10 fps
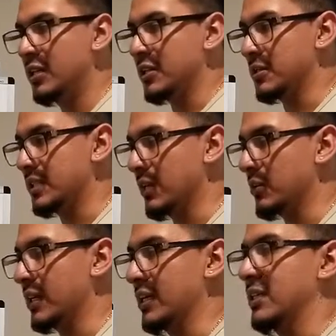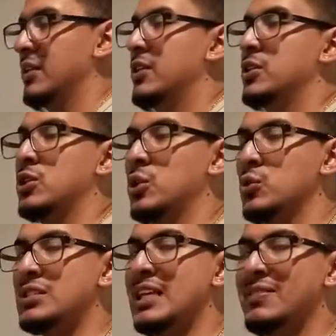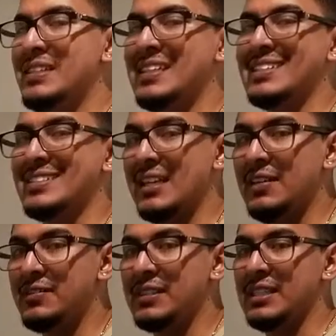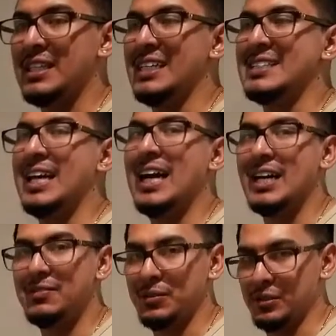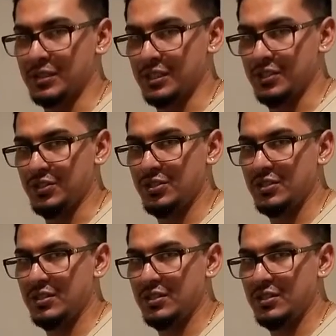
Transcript: You say, okay, 277 is high voltage,